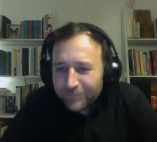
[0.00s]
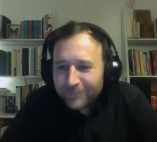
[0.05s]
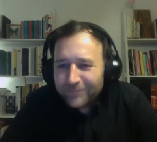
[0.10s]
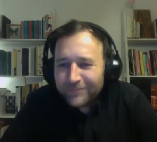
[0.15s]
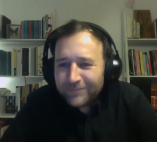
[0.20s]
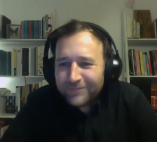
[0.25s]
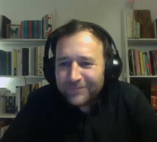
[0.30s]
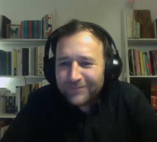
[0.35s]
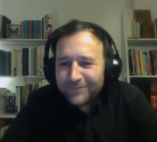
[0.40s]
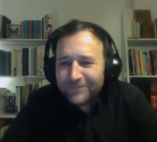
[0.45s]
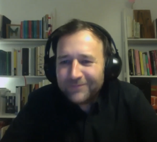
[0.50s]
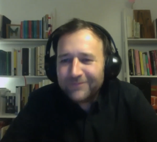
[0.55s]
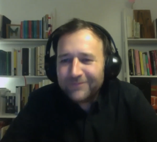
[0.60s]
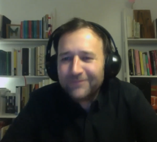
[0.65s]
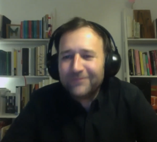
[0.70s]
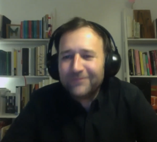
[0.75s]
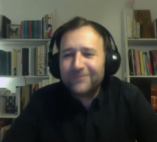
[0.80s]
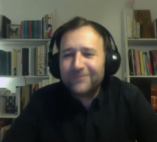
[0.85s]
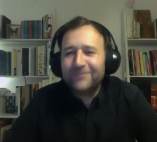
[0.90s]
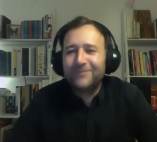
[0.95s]

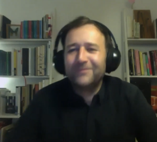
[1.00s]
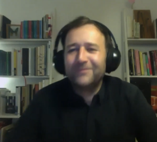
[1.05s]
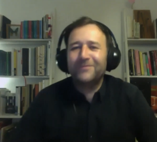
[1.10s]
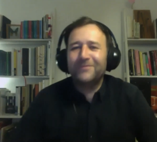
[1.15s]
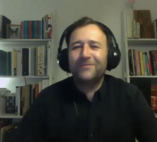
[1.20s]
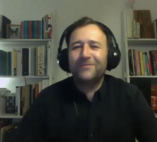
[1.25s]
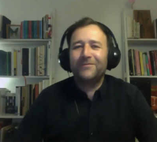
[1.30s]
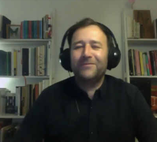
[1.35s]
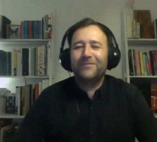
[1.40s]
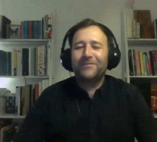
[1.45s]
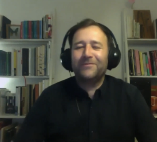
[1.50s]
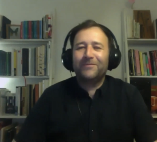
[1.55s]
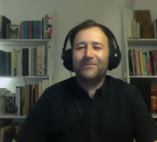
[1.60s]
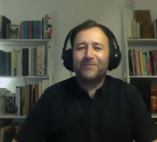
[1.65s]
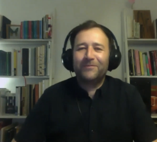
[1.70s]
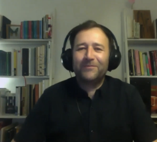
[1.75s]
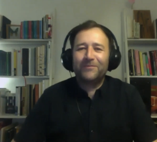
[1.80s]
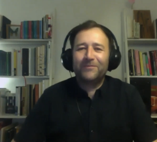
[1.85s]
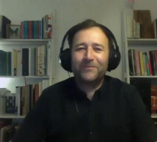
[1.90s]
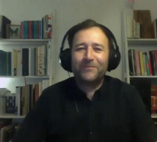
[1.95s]

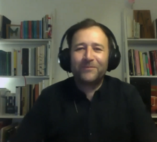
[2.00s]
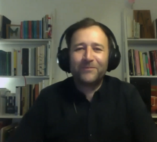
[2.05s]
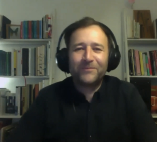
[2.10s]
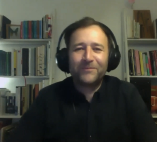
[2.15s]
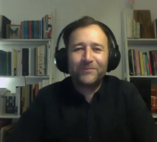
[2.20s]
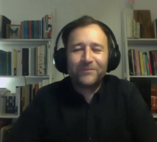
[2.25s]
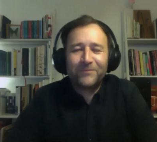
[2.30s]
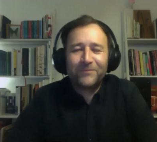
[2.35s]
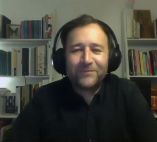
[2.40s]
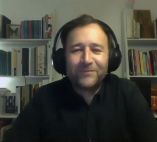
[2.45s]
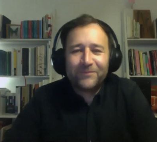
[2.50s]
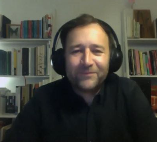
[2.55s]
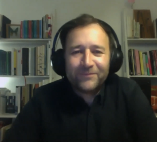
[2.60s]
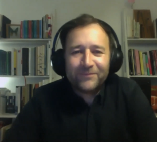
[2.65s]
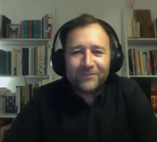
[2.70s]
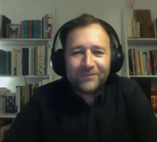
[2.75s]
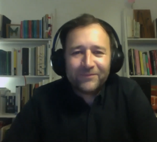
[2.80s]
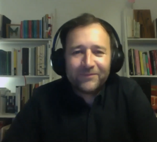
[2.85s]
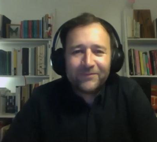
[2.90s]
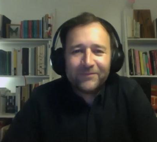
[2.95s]

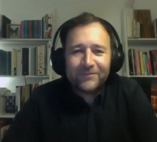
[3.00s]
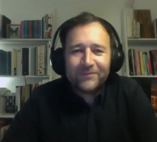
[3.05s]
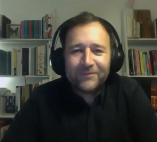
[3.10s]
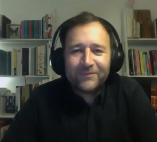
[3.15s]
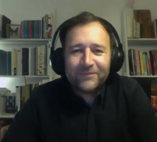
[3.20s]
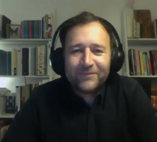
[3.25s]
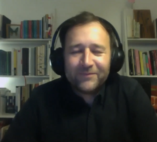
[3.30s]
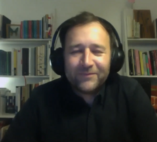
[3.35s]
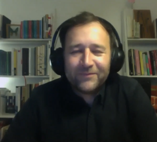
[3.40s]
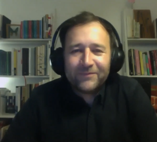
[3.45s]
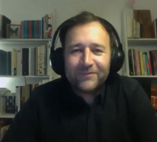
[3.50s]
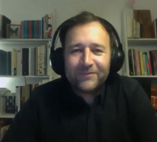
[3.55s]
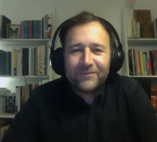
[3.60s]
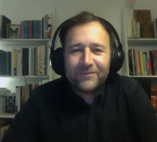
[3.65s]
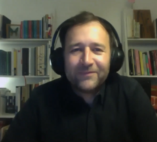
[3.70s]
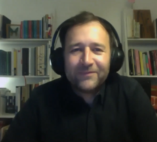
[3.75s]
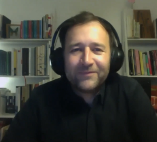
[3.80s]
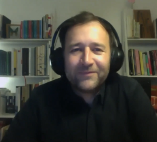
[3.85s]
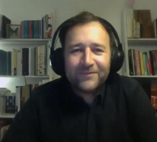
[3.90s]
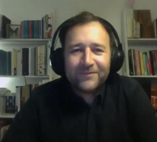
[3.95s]

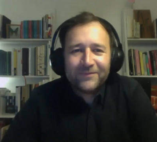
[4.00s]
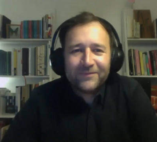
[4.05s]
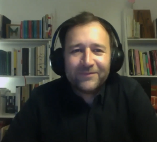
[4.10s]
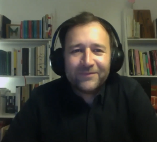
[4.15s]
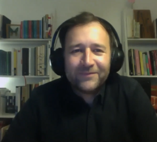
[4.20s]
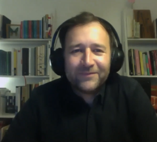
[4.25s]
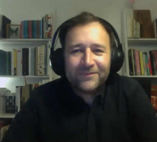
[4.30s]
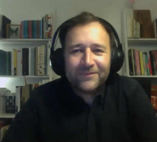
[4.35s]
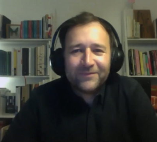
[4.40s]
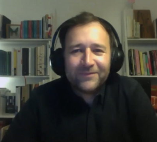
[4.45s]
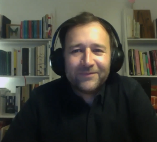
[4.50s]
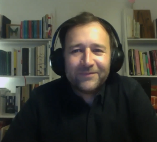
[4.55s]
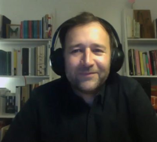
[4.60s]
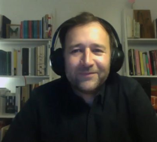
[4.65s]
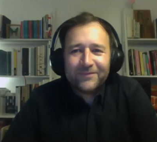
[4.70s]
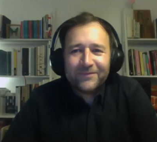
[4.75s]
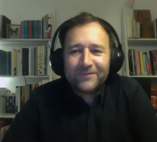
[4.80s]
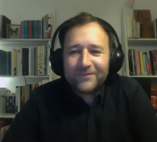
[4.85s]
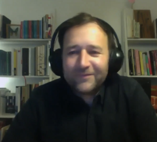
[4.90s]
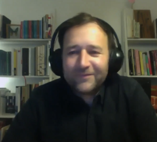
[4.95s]

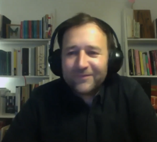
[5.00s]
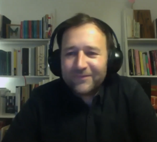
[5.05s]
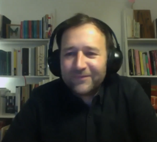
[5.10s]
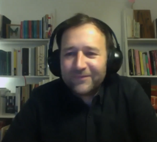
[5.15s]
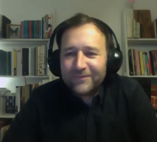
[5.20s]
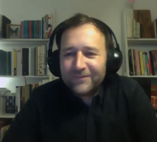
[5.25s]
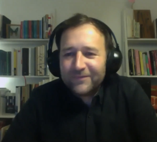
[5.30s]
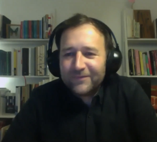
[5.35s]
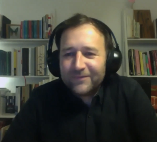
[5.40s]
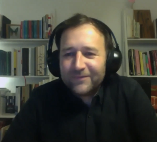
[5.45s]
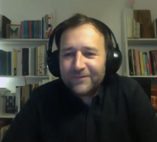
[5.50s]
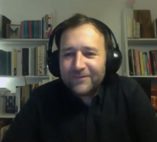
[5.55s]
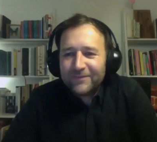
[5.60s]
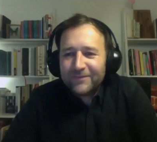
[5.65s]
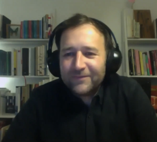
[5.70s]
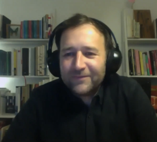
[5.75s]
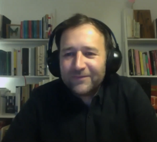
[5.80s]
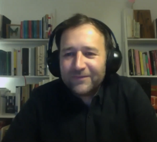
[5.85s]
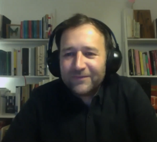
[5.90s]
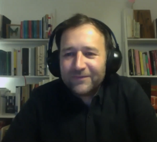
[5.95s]

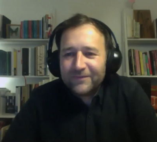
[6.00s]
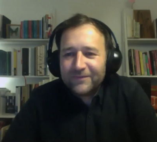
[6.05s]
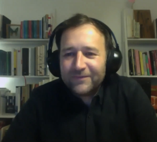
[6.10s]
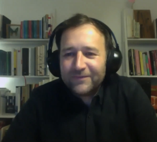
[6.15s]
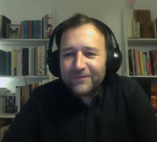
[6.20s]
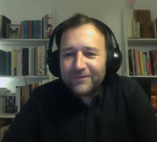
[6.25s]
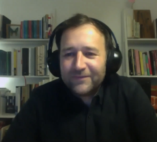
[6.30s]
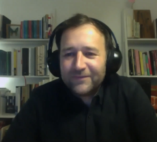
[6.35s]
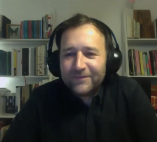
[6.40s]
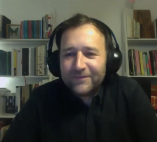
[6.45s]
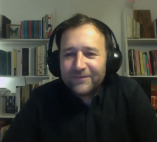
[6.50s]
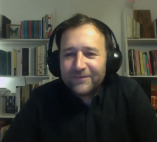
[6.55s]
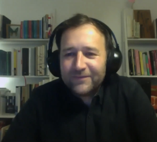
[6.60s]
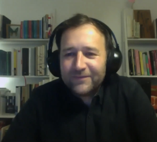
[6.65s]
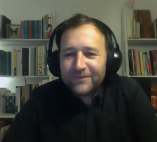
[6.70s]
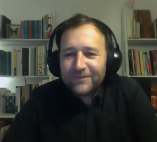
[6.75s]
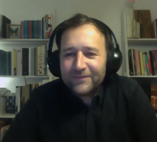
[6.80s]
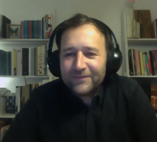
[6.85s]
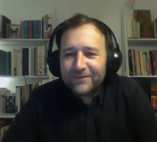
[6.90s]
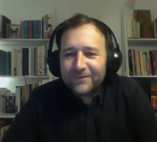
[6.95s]

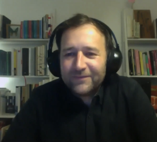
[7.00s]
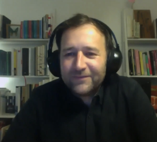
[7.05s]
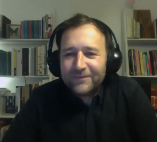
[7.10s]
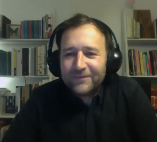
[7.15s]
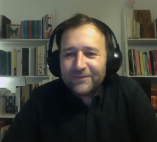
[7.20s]
Nobody speaks.